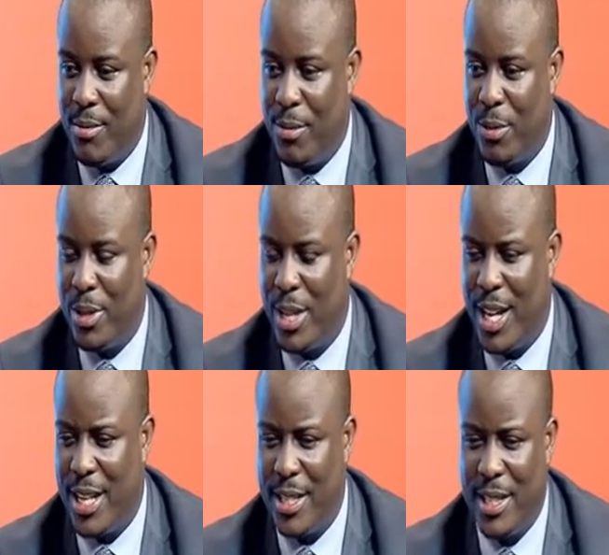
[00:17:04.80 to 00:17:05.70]
full
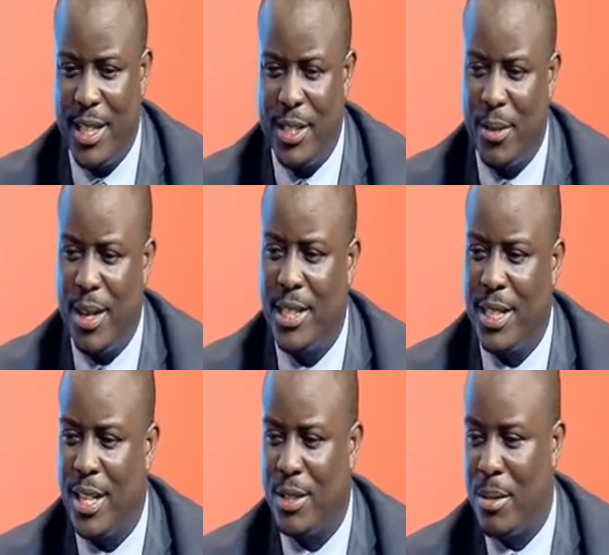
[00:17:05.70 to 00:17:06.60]
year, the insurance
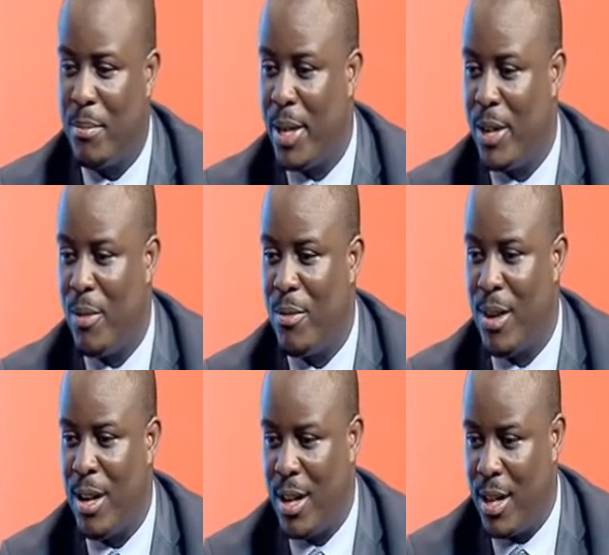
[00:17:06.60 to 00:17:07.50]
industry paid
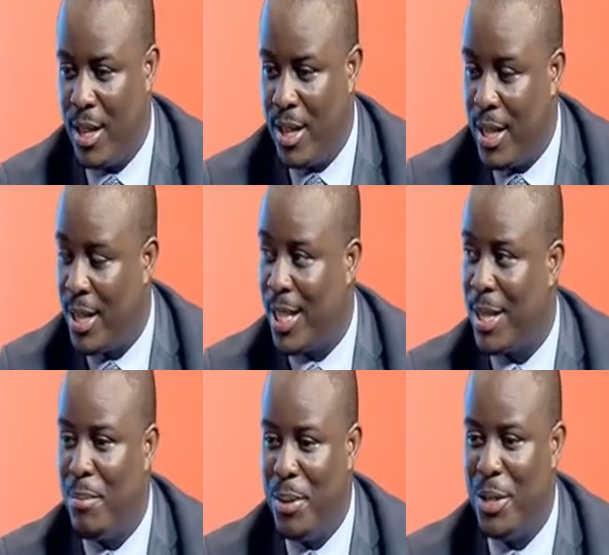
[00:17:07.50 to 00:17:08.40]
over
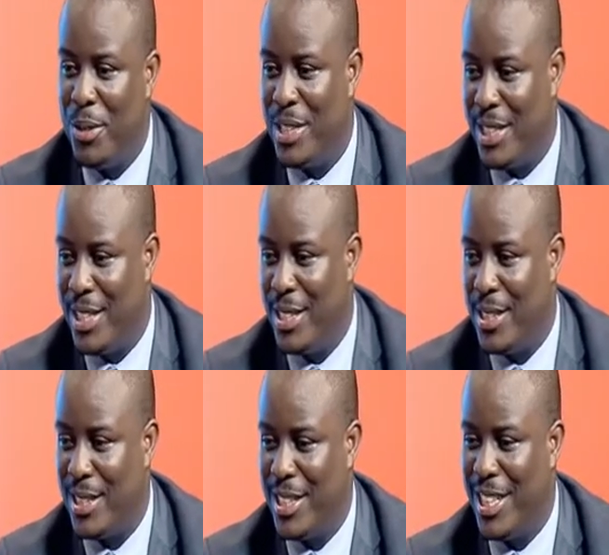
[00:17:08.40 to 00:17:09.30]
30 billion
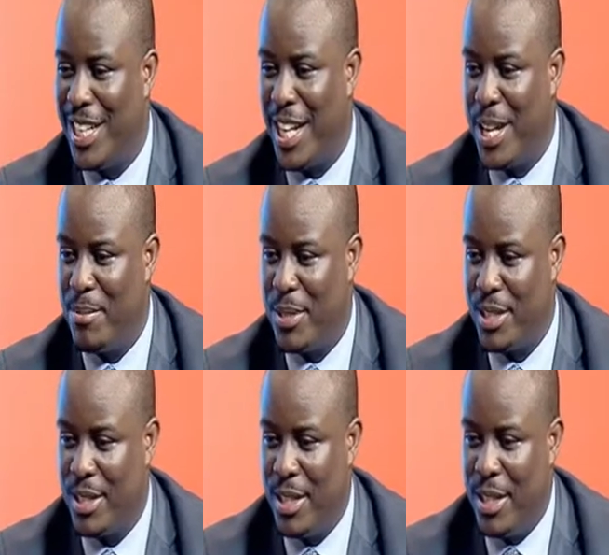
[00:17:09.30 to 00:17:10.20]
shillings in
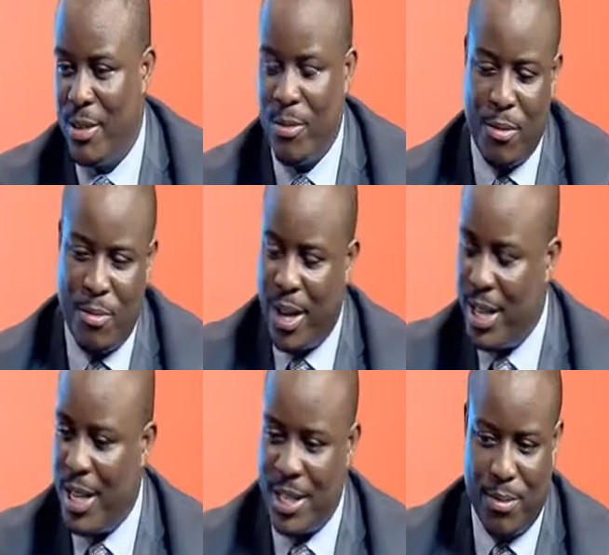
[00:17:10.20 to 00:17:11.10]
claims for
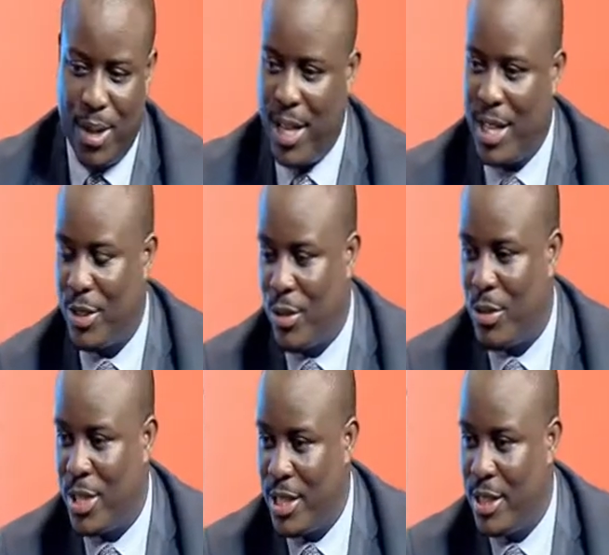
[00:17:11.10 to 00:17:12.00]
various
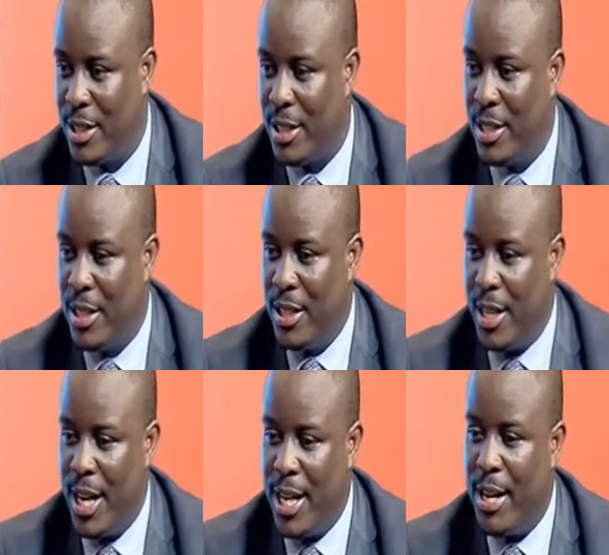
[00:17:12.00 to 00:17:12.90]
causes.
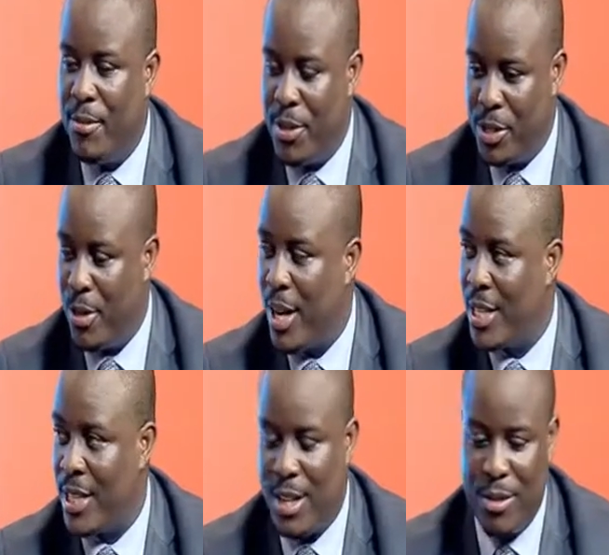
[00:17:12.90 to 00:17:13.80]
Life
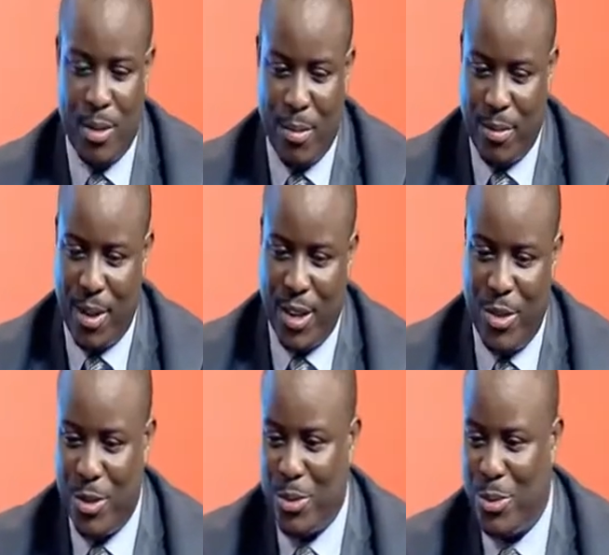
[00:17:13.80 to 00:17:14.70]
insurance alone, before I
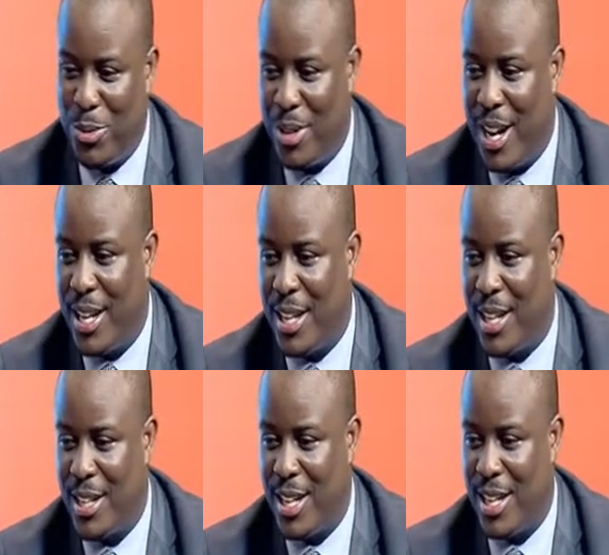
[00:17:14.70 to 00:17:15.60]
go to
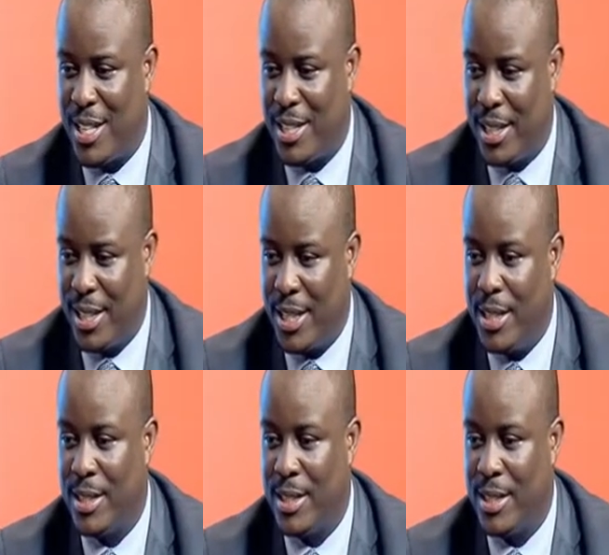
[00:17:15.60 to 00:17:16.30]
other sectors.